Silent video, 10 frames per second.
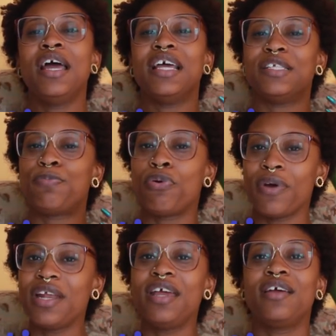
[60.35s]
is
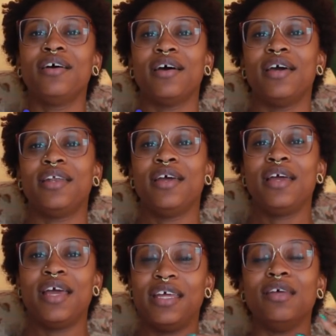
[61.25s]
pretty good
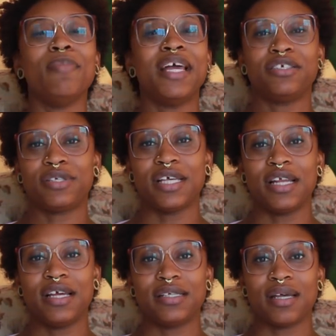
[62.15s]
in the major
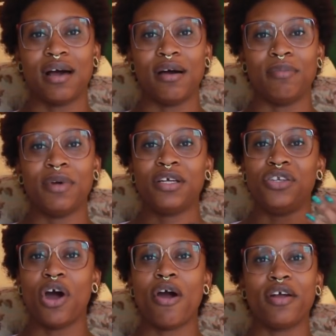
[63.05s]
cities. Dar
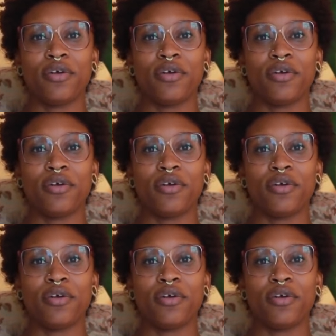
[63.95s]
and